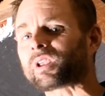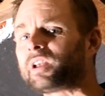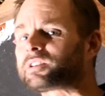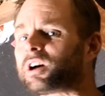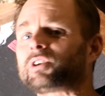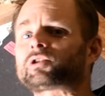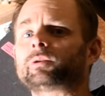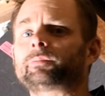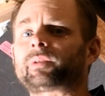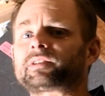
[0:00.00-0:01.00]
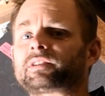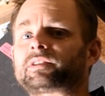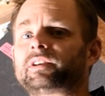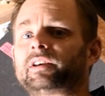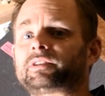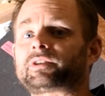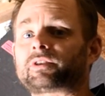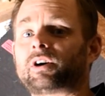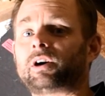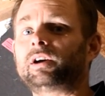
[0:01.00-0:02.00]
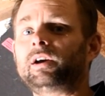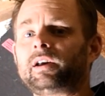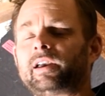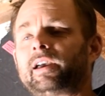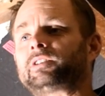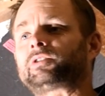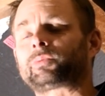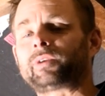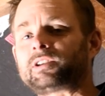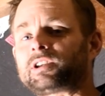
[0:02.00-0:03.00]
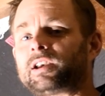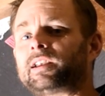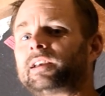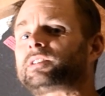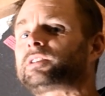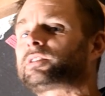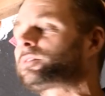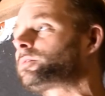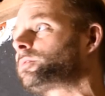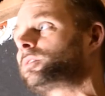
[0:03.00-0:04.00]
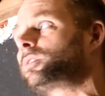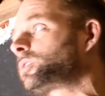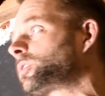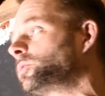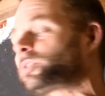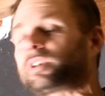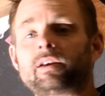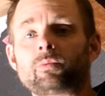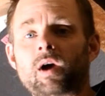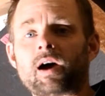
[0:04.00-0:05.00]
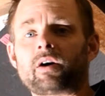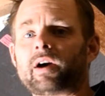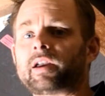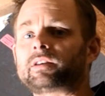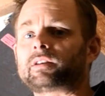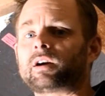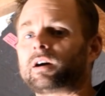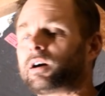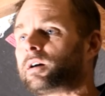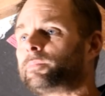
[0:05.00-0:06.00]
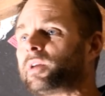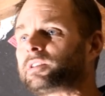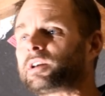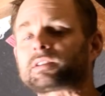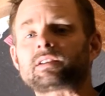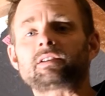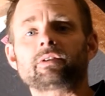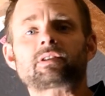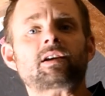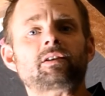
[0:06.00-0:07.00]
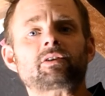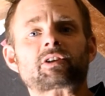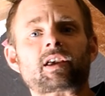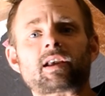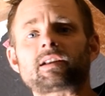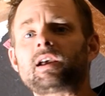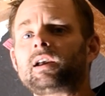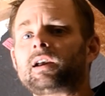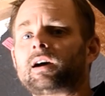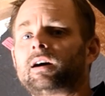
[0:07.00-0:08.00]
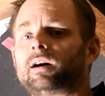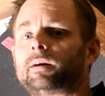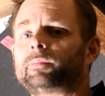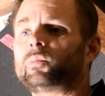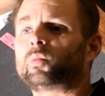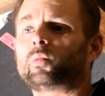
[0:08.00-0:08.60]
It's also pleasant to install. It's rigid, it goes in well, it doesn't irritate your skin, a